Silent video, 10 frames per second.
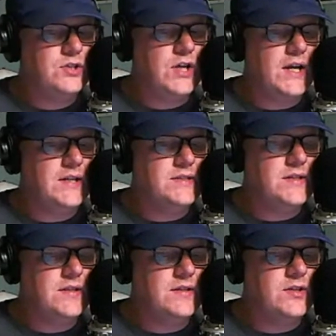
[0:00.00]

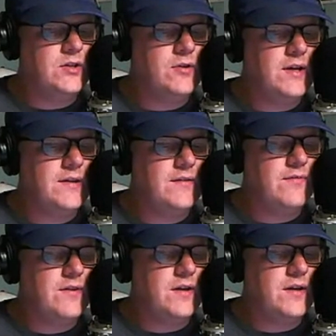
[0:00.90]
chance do you give
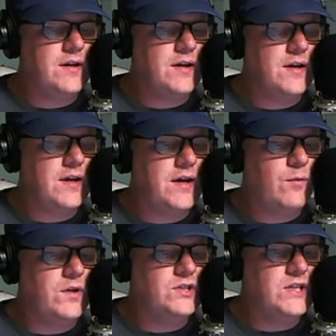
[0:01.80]

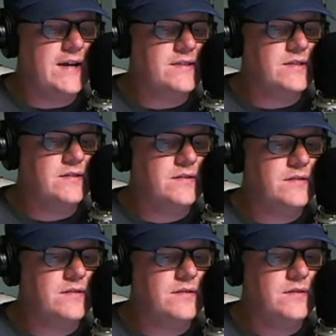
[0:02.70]
Edwin Jackson
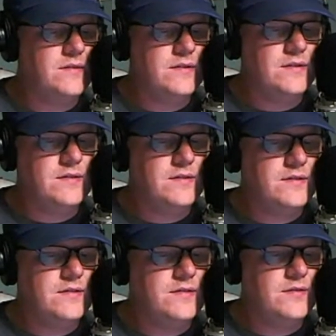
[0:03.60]

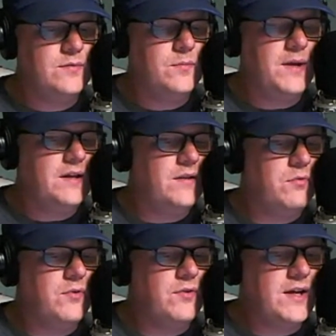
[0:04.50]
to be in the
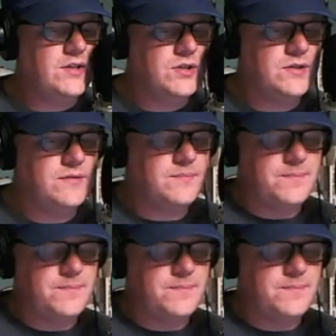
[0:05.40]
rotation?